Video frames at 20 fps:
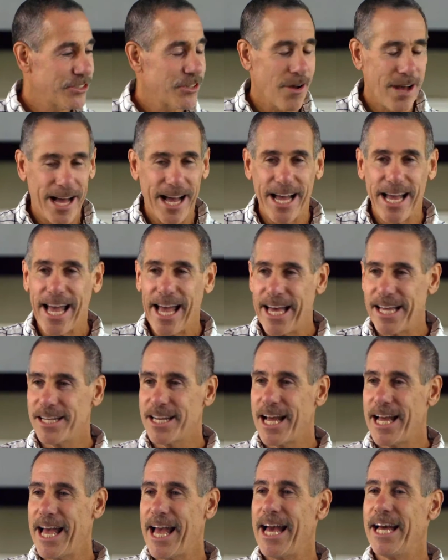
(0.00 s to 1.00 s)
So I
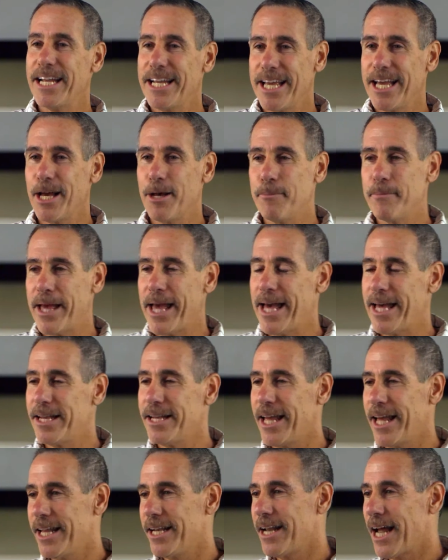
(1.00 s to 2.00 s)
had him,
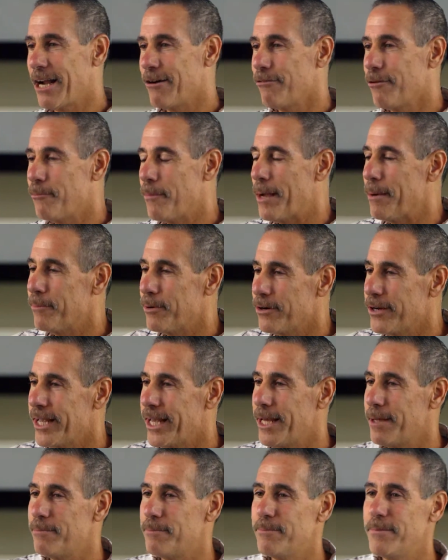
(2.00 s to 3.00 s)
and I remember
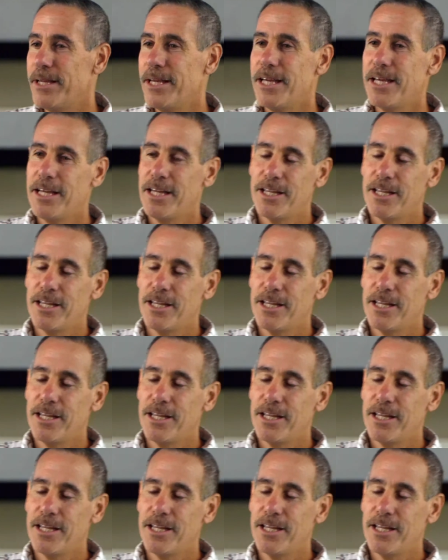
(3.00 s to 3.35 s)
him